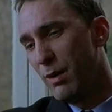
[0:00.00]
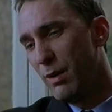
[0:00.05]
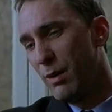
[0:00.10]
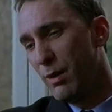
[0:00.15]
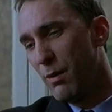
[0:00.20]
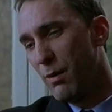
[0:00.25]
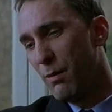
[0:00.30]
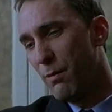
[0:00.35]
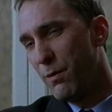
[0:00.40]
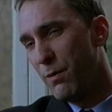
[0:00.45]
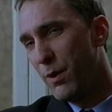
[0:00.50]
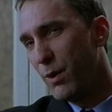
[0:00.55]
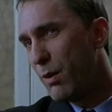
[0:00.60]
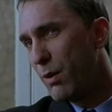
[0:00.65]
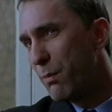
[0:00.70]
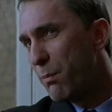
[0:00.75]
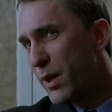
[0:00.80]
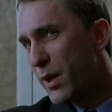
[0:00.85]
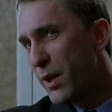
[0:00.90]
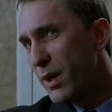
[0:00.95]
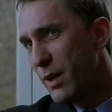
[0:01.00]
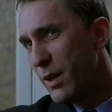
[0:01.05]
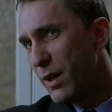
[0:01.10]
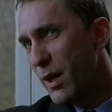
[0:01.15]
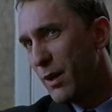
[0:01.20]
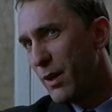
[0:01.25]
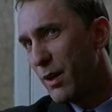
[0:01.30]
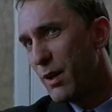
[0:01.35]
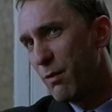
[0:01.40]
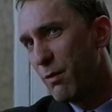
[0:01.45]
you know feel completely
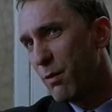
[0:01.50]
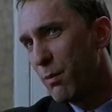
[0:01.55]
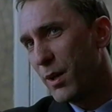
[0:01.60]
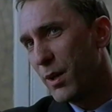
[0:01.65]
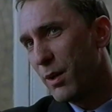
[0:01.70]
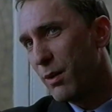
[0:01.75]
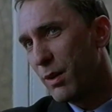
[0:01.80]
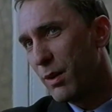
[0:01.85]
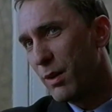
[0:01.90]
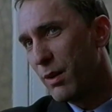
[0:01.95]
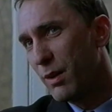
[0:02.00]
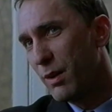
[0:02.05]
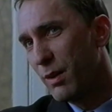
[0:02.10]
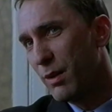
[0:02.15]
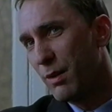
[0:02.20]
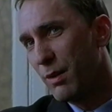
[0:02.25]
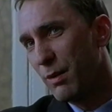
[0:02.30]
negative about it.